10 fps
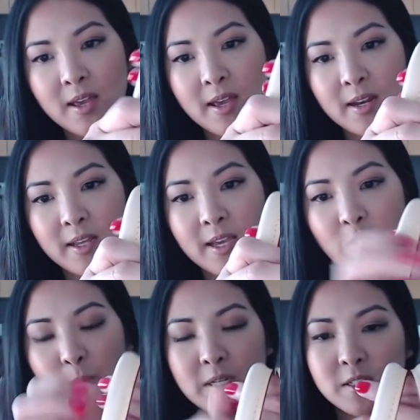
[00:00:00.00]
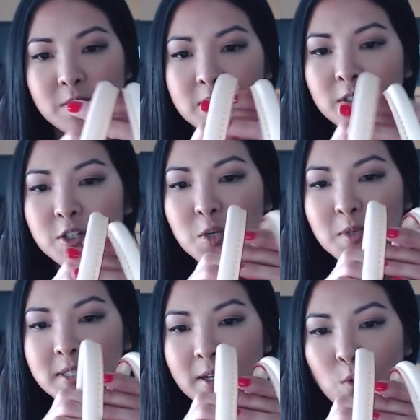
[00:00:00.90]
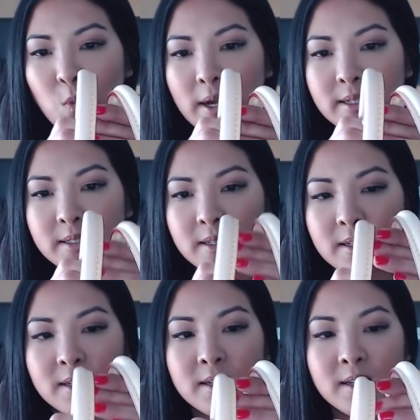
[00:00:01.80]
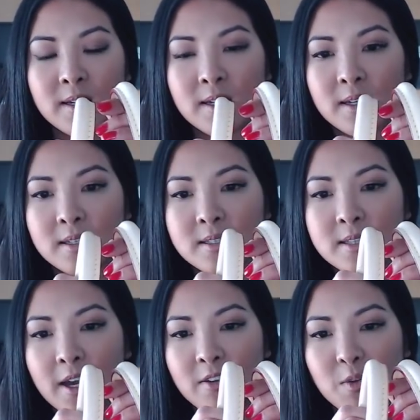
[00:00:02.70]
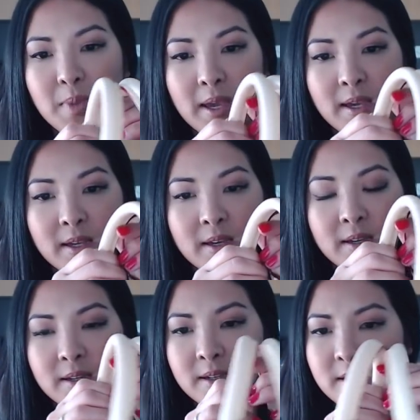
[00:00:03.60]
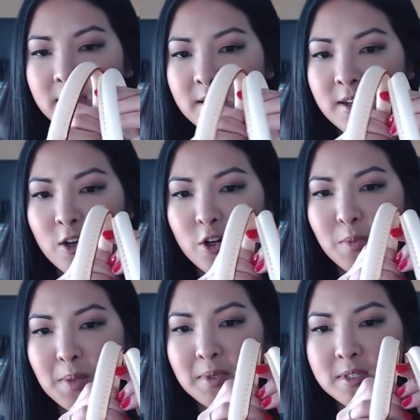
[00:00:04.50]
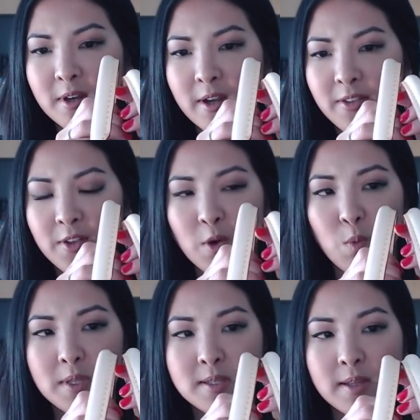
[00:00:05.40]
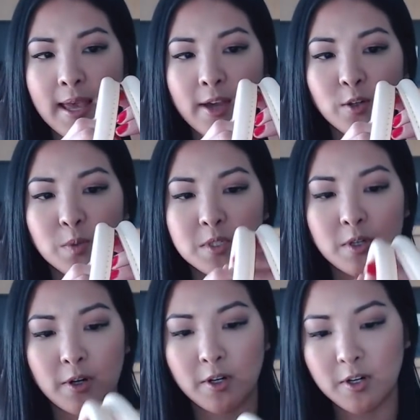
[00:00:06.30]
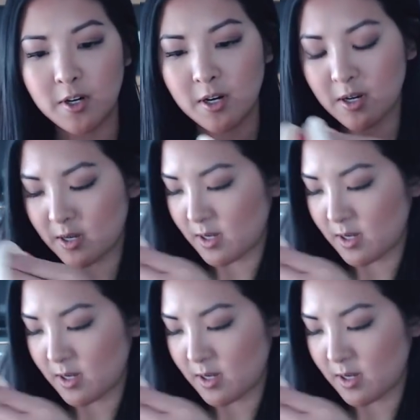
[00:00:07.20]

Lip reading: and I can't wait to use it. It looks almost like one side of the bag. Oh no, maybe it's not. I thought that one handle was darker